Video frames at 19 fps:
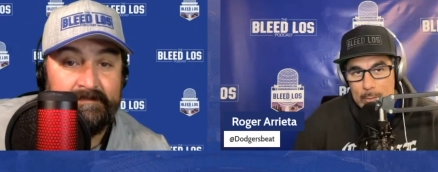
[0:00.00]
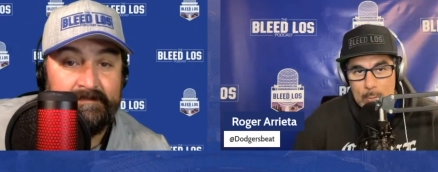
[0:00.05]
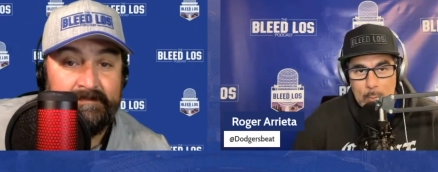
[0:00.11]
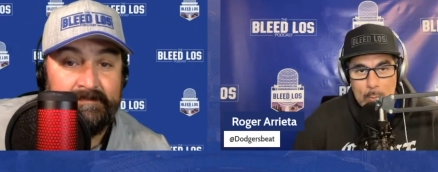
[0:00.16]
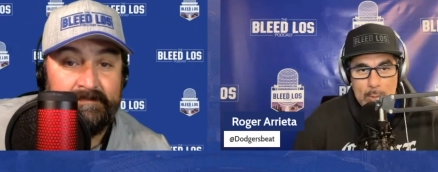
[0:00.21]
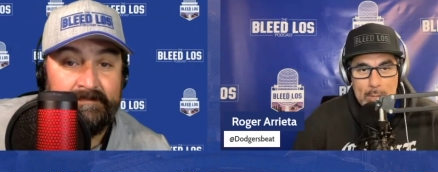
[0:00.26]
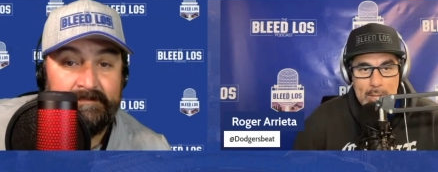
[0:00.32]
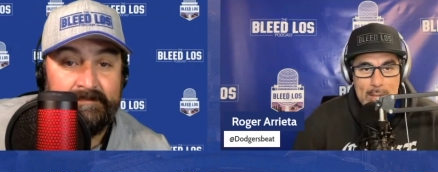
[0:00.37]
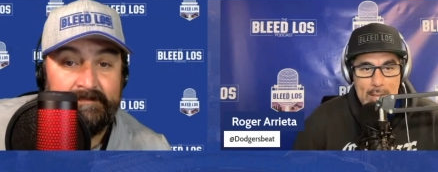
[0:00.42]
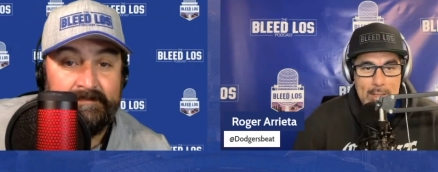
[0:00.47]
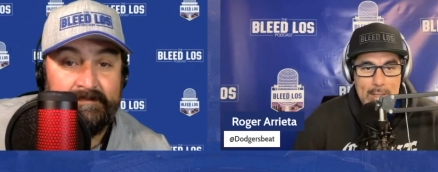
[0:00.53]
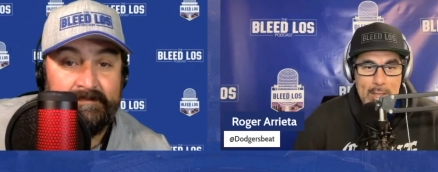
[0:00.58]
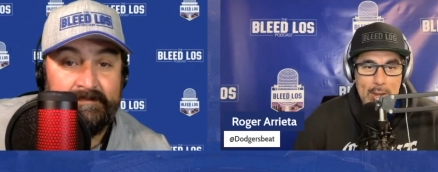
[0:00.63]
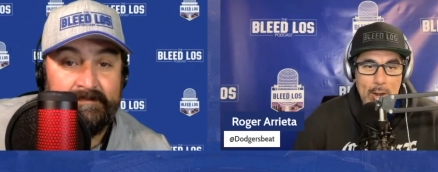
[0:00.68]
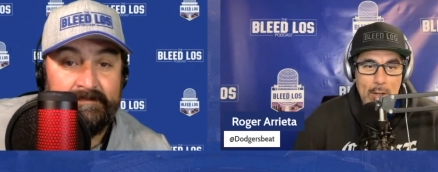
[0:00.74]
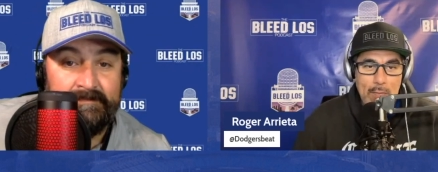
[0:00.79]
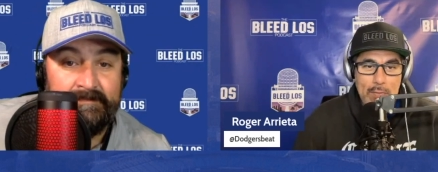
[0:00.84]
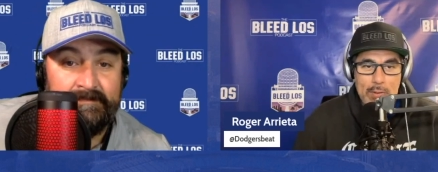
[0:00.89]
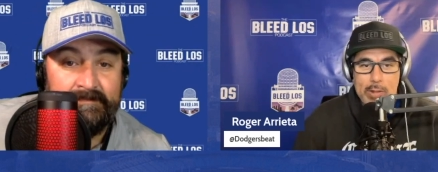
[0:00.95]
Speaker 1: when they get
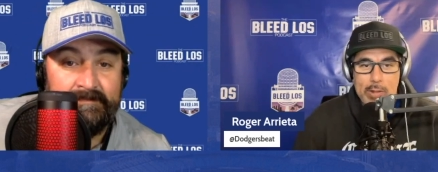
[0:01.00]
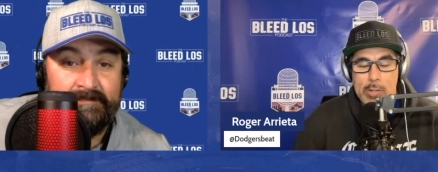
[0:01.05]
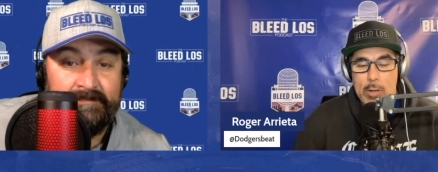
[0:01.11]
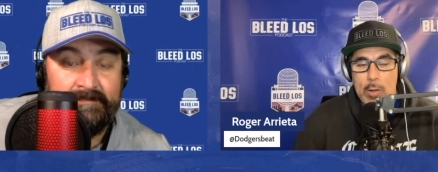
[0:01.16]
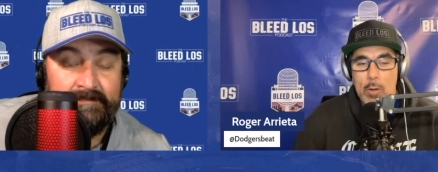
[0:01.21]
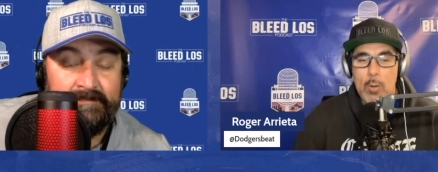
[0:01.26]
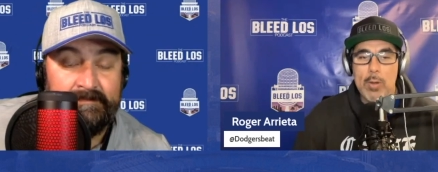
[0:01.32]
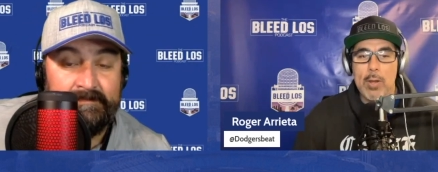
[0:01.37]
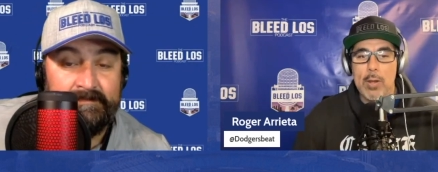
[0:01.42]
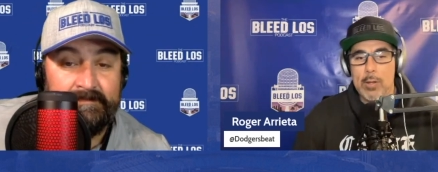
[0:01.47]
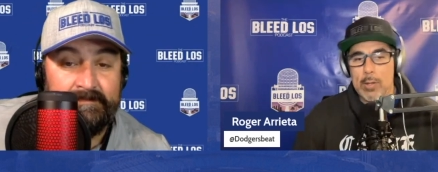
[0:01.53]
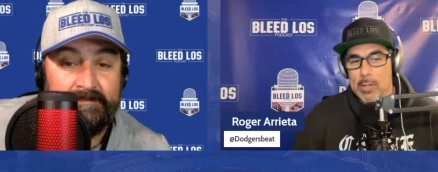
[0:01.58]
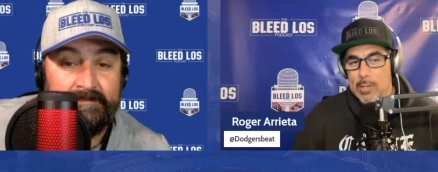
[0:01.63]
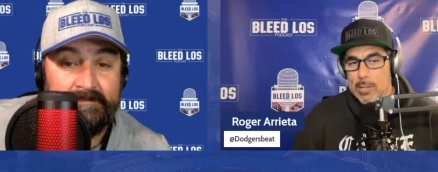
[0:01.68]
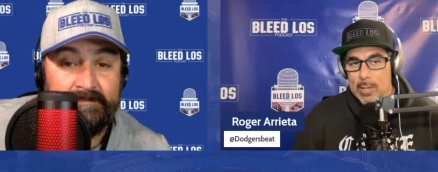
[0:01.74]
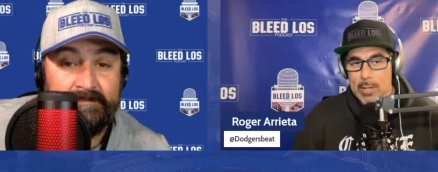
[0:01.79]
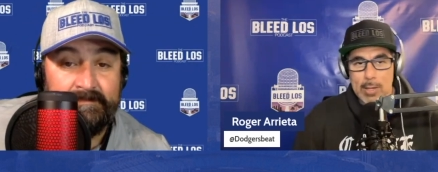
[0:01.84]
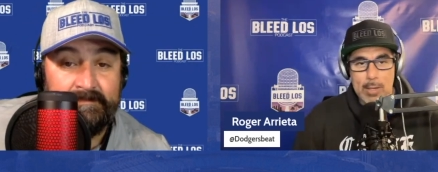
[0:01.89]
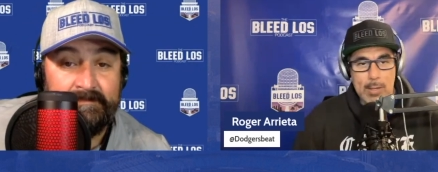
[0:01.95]
that offense going, it
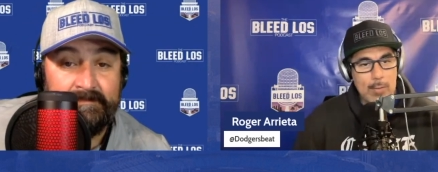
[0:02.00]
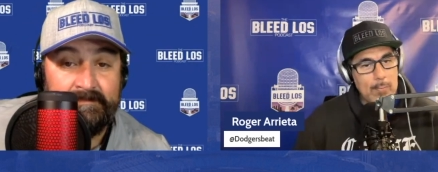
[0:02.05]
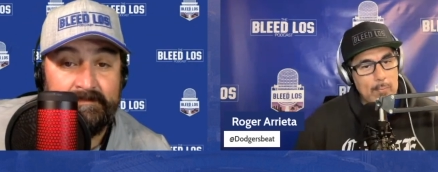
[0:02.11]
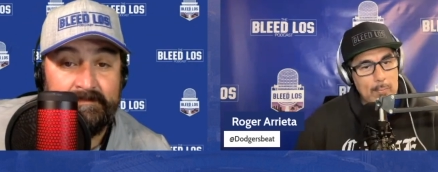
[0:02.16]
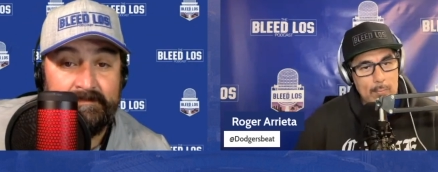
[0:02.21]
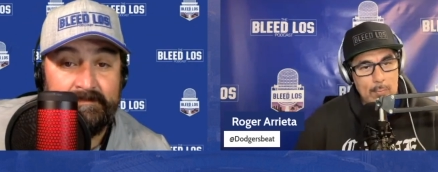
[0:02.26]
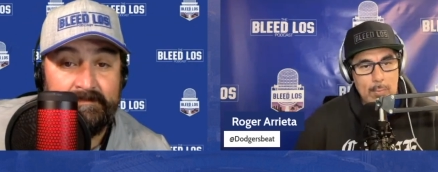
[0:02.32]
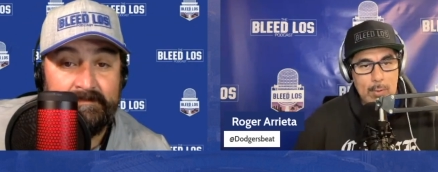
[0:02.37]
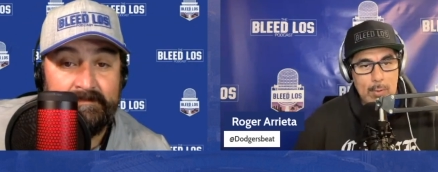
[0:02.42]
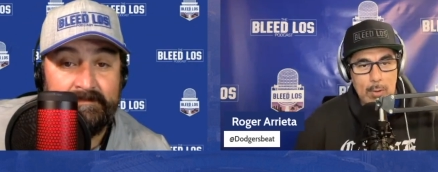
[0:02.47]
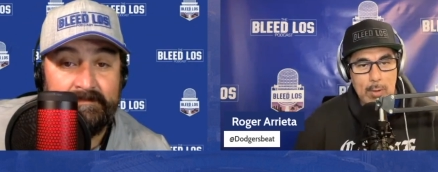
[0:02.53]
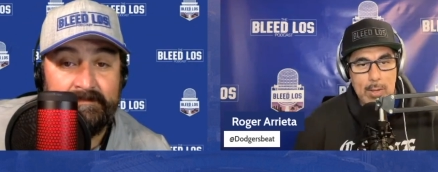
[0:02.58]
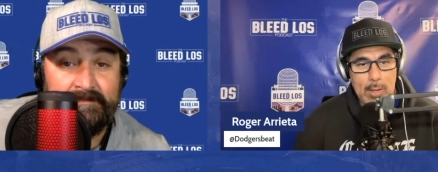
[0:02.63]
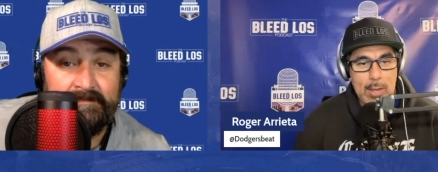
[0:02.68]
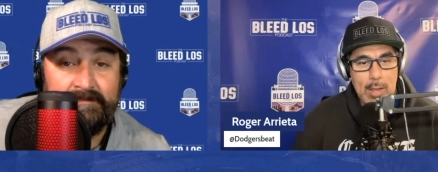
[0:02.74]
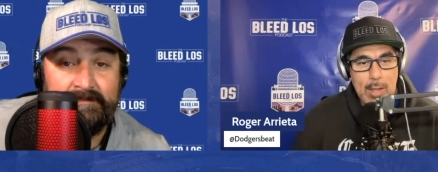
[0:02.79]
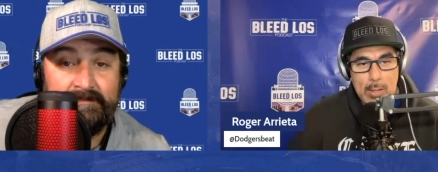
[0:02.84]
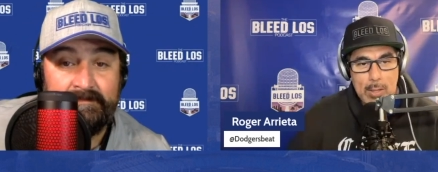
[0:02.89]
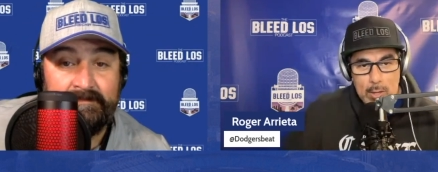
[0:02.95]
looks like,
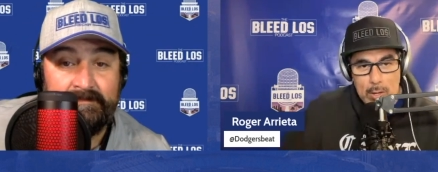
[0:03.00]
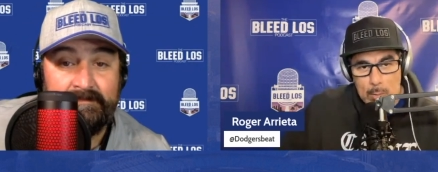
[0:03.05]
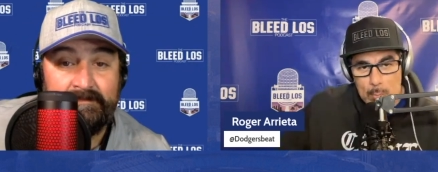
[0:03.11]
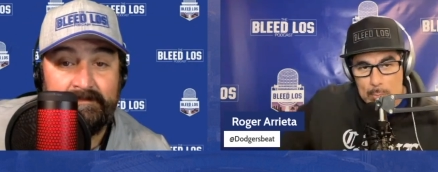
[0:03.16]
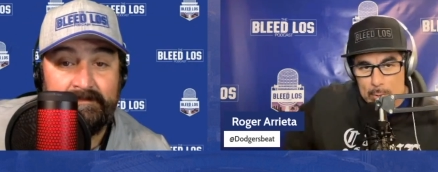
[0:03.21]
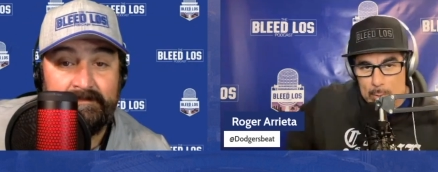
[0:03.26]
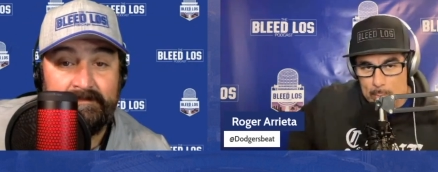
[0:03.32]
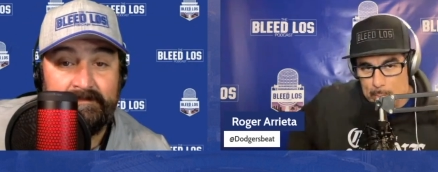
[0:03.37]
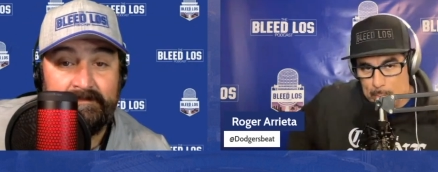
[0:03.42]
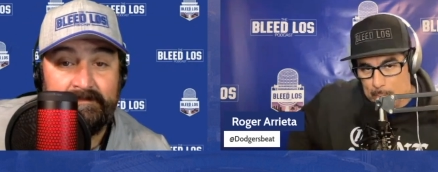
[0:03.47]
okay, yeah, they're going to put up